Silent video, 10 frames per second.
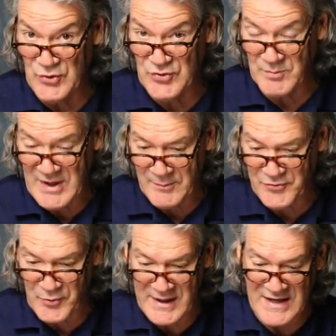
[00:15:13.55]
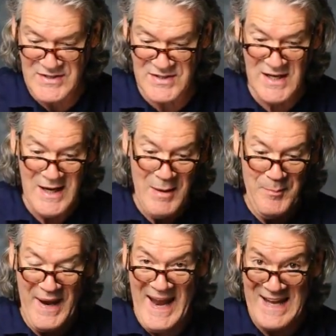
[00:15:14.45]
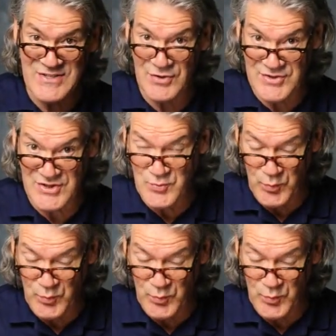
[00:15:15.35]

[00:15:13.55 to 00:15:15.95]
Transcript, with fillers: sometimes three edges. Pads are just